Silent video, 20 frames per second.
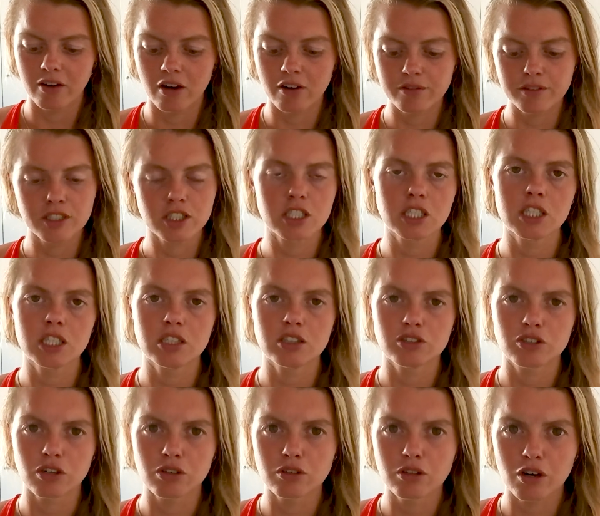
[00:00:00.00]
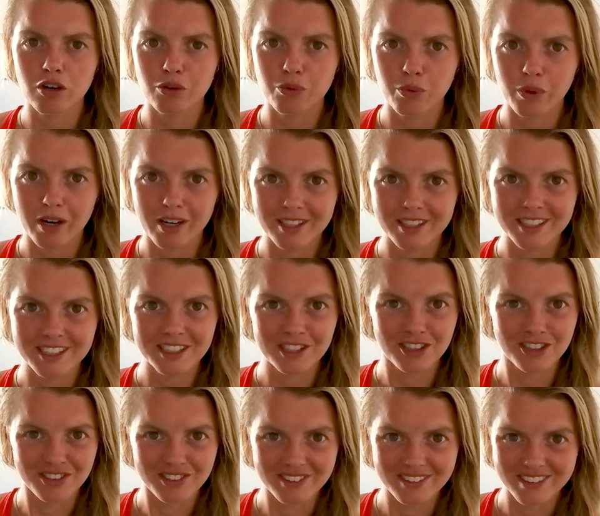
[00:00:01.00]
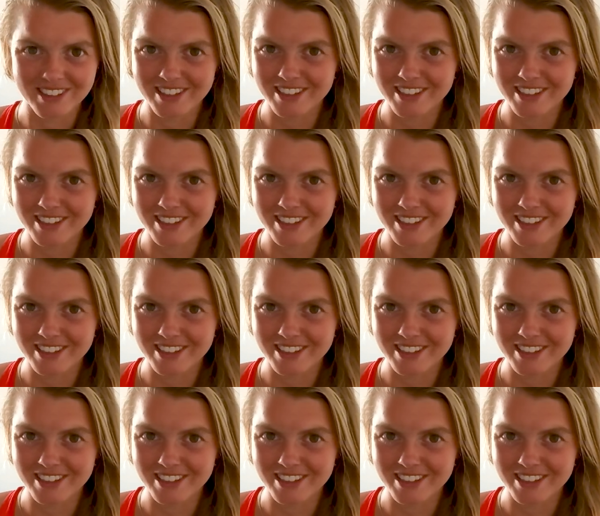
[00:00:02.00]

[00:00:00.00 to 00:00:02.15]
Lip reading: Obviously, don't go and wear these on